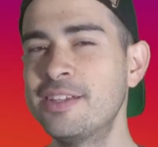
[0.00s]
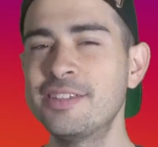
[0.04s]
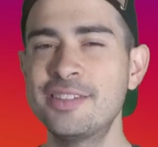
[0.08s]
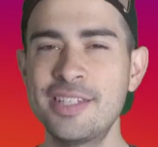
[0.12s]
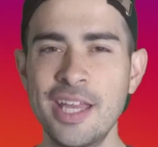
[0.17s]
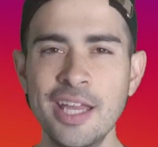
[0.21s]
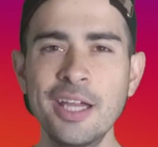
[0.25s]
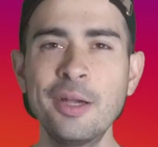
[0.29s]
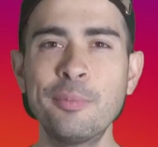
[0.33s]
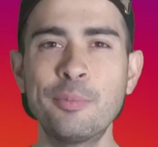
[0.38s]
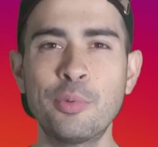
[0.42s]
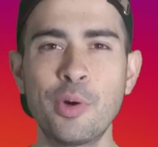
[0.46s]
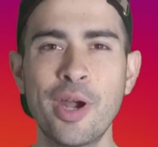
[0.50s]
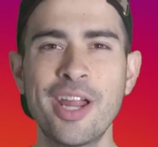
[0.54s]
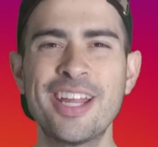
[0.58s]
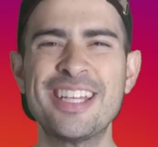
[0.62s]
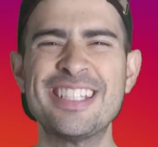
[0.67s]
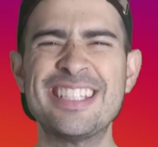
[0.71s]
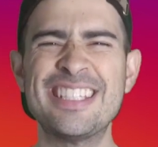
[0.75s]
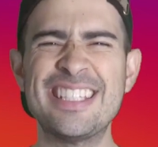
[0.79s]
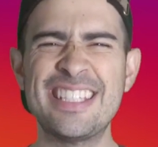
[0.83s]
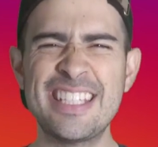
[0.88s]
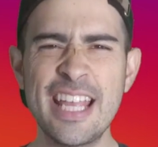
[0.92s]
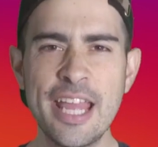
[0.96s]
Take a
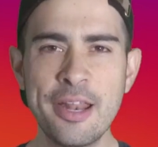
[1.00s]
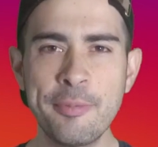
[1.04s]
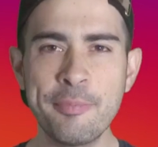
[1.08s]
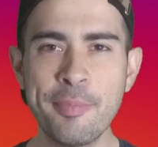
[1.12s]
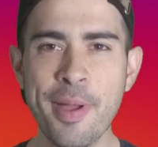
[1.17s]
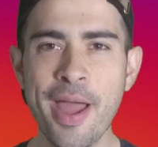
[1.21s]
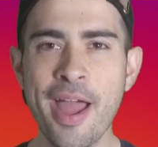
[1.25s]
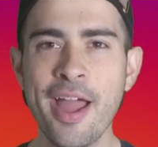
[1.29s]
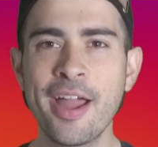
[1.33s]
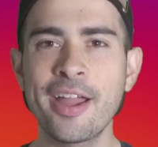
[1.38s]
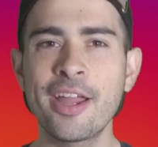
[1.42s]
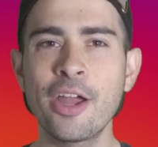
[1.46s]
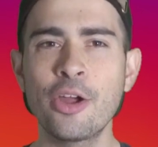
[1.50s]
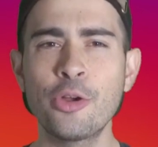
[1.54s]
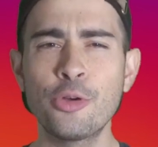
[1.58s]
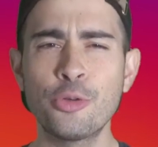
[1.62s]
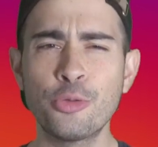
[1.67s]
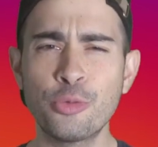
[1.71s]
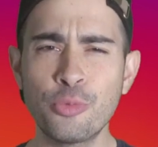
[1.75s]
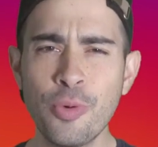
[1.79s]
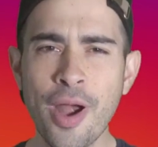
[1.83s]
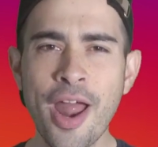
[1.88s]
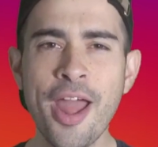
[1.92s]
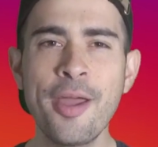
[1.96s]
break, sit back,
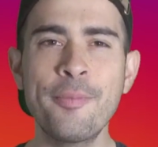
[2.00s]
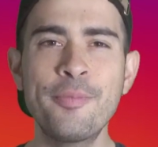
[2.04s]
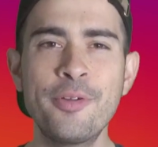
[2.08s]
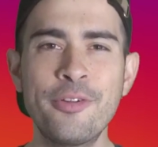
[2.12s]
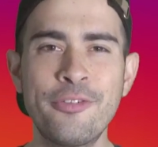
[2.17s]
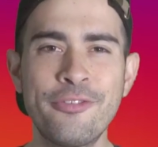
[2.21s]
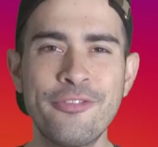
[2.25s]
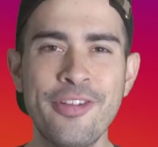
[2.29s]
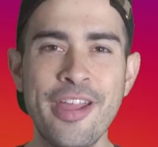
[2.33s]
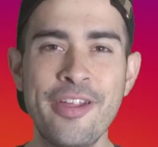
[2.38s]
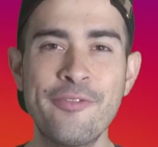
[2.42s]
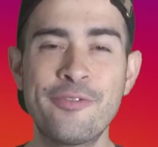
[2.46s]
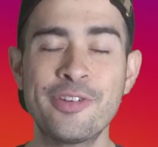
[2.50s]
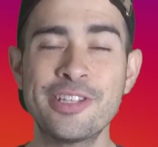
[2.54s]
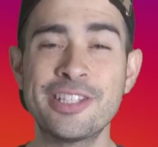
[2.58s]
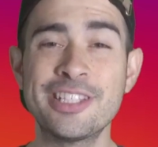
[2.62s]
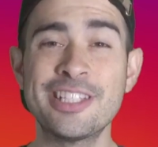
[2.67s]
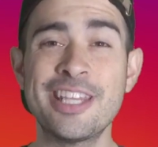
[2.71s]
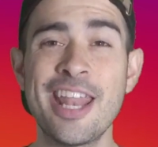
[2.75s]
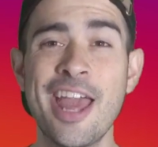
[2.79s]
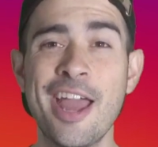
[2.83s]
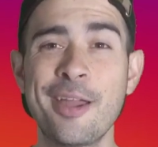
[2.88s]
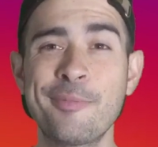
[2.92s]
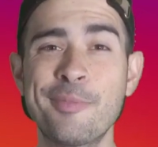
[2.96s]
grab your favorite
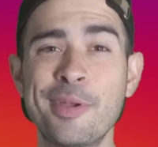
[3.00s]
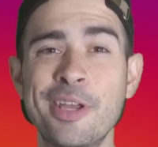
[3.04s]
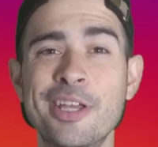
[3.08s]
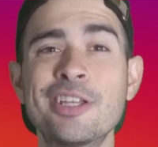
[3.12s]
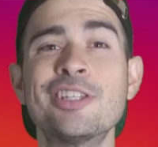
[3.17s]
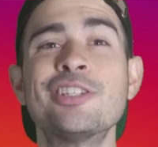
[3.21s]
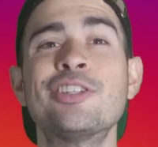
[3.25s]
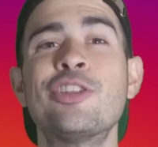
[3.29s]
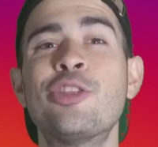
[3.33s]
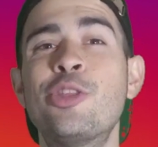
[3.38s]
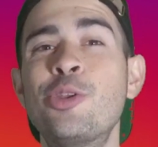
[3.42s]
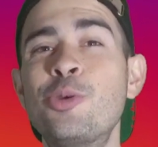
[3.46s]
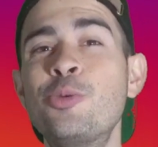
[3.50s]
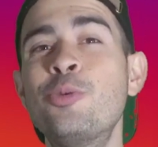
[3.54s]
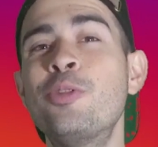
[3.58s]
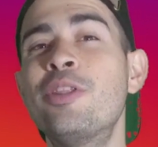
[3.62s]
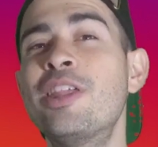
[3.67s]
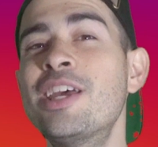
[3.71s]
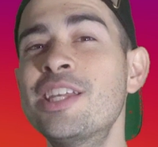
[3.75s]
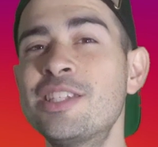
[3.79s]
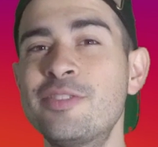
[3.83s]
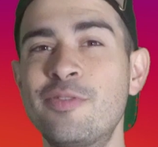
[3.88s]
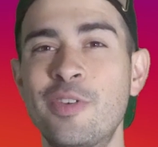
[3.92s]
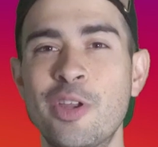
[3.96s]
snack, because through
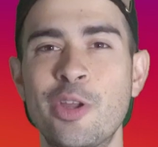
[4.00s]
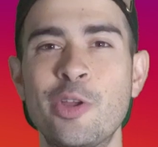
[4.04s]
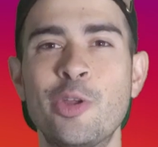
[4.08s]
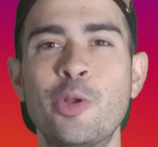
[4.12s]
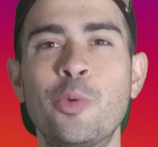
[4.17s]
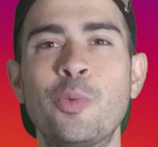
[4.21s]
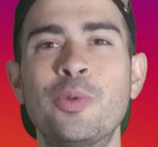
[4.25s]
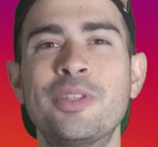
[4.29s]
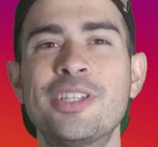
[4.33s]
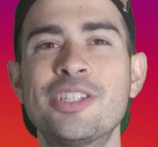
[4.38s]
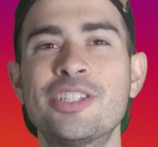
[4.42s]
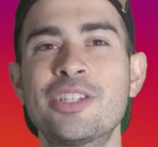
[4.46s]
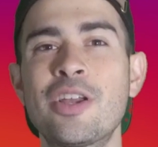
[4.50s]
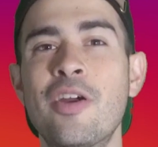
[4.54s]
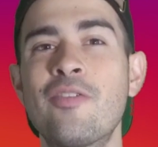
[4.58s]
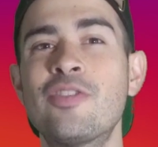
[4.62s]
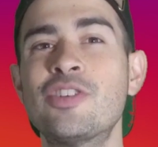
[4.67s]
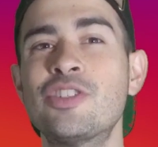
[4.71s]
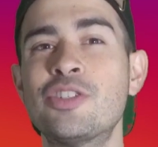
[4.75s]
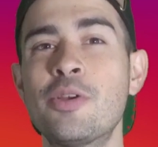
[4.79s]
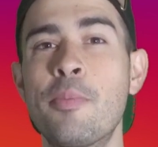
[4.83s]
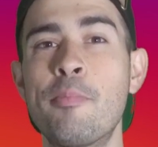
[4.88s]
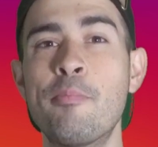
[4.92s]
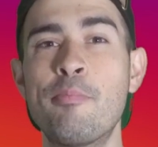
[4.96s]
this video you will
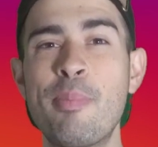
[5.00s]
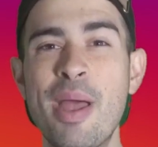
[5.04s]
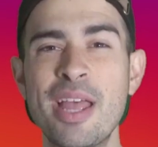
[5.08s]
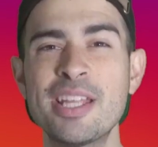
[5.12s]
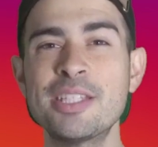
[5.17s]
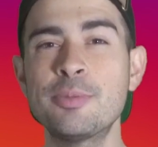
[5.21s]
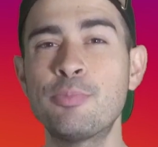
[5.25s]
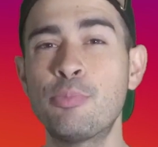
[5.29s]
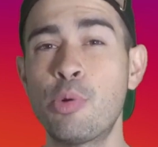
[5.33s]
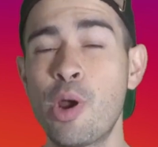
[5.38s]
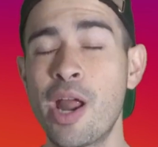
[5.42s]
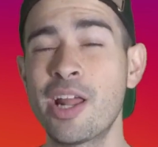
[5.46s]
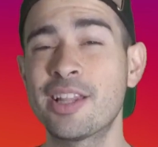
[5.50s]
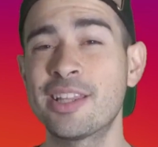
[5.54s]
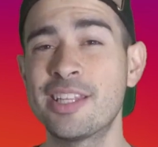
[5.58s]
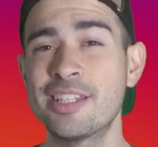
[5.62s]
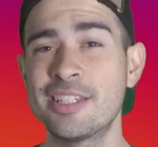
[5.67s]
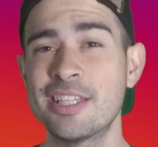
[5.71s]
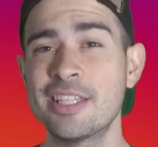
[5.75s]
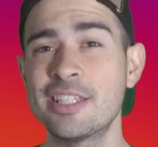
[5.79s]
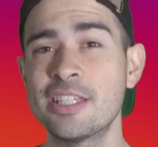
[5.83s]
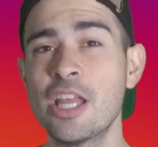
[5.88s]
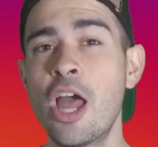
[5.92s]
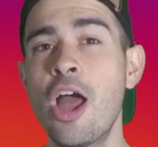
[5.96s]
discover some best
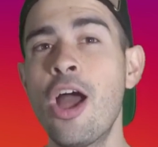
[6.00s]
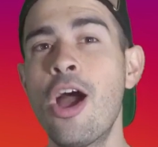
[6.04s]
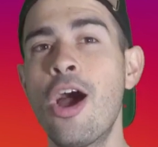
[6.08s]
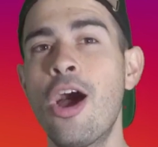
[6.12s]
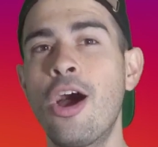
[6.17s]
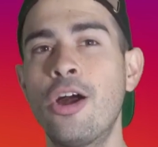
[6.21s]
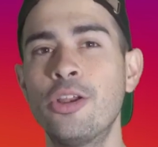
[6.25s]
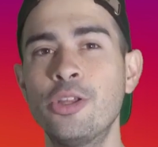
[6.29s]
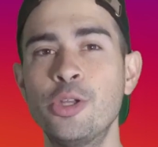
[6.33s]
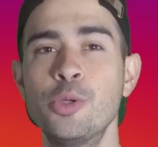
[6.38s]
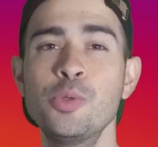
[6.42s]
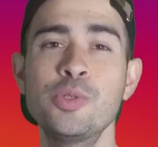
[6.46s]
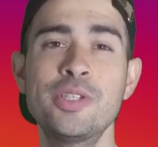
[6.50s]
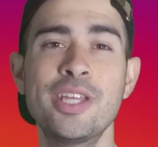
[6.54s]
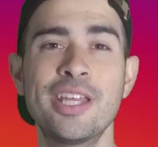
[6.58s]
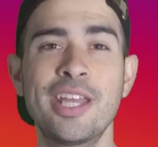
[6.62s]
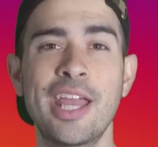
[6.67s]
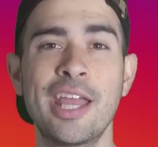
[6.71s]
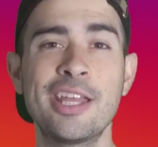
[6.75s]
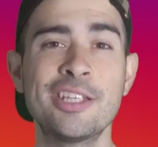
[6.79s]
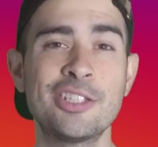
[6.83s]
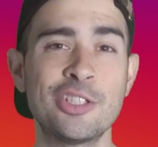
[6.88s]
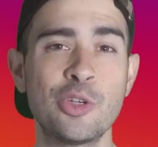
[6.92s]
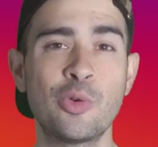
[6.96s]
practices on
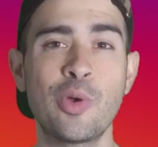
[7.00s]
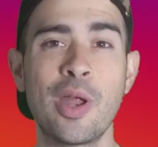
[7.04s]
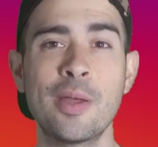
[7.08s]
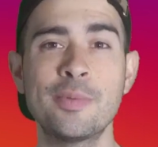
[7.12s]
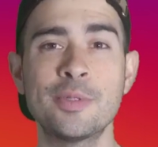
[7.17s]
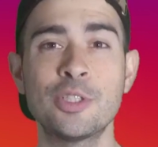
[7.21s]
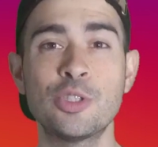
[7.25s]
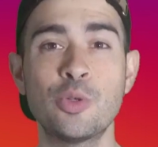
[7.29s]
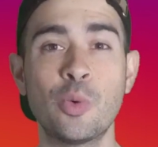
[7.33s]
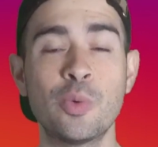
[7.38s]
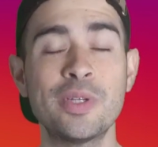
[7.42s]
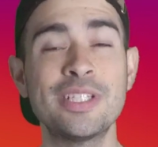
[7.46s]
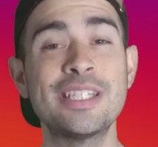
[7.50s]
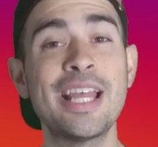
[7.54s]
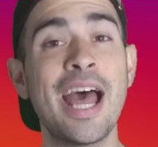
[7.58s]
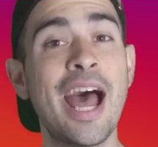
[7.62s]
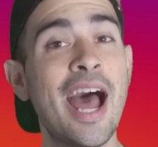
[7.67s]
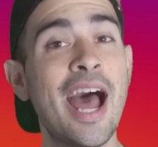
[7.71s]
using Instagram stories